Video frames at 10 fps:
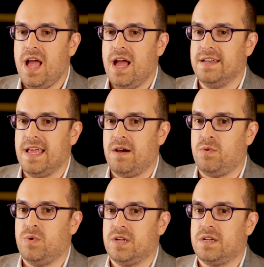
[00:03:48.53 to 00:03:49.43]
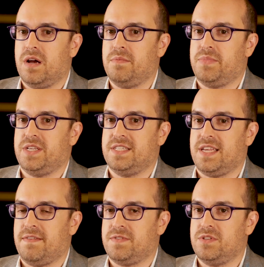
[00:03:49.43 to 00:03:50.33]
And now what companies
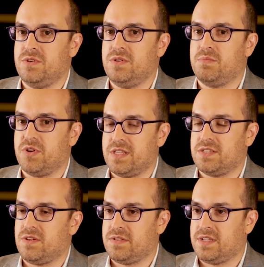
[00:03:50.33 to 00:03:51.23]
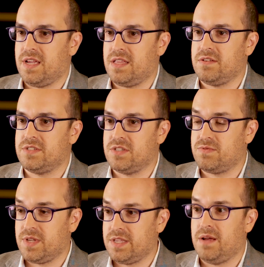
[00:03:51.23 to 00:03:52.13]
have to do to bring this all together is it's
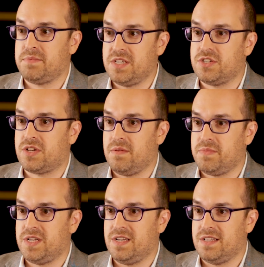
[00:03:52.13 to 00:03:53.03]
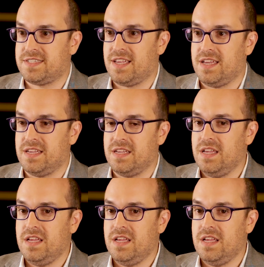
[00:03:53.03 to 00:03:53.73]
really up to each company to say,